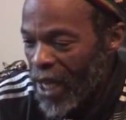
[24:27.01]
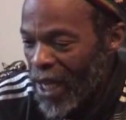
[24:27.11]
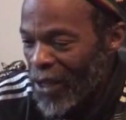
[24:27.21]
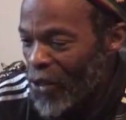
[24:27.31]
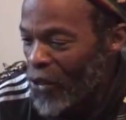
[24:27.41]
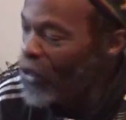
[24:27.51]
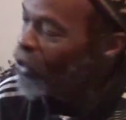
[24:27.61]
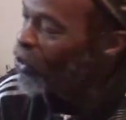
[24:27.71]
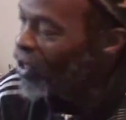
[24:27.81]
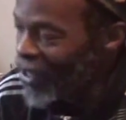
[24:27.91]
I just
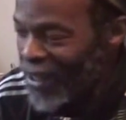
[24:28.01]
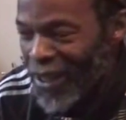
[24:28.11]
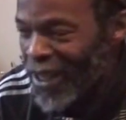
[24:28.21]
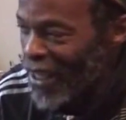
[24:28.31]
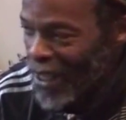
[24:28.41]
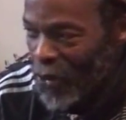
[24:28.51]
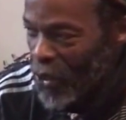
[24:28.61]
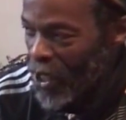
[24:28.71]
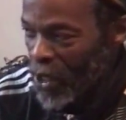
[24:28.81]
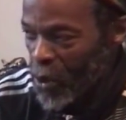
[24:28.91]
knew it
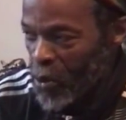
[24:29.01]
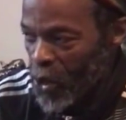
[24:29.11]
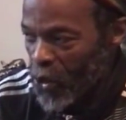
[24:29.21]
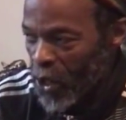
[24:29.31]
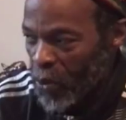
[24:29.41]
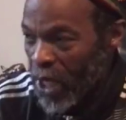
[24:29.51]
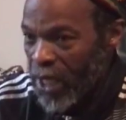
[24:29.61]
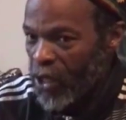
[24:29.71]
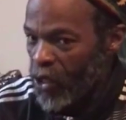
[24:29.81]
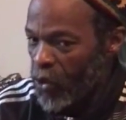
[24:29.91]
was going to be music, but I
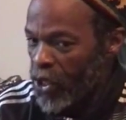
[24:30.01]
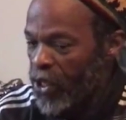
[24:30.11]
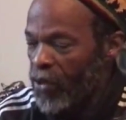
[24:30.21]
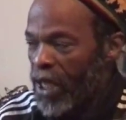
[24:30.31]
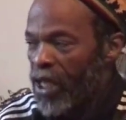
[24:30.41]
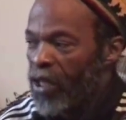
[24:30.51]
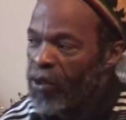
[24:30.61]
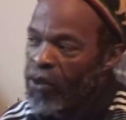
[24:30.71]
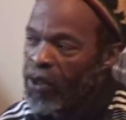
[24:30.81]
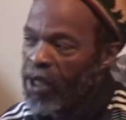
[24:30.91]
didn't know which direction it
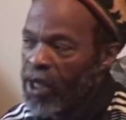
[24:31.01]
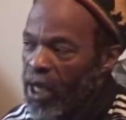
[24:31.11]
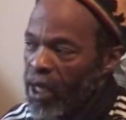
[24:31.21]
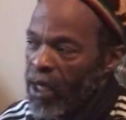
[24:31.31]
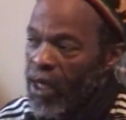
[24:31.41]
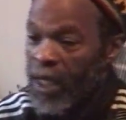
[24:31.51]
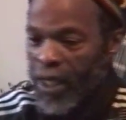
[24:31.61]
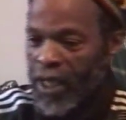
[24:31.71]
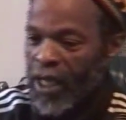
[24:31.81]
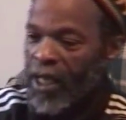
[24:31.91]
was going to take
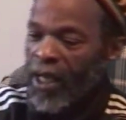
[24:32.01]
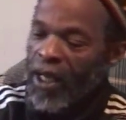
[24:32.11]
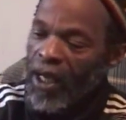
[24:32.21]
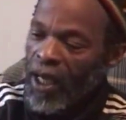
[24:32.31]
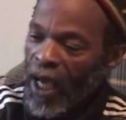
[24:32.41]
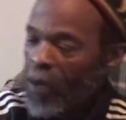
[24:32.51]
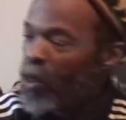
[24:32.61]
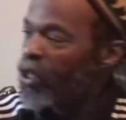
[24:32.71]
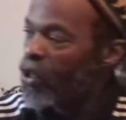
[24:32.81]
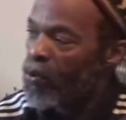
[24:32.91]
until I
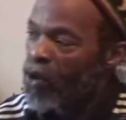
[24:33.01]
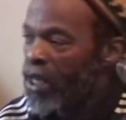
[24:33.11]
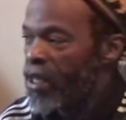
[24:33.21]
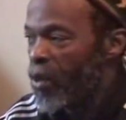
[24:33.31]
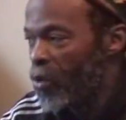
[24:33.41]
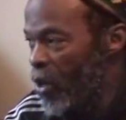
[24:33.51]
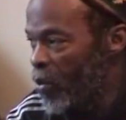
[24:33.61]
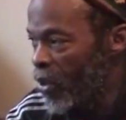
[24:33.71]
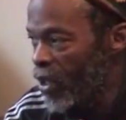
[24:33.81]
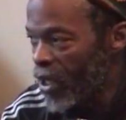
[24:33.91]
met some Rasta
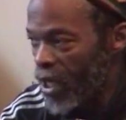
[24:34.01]
people,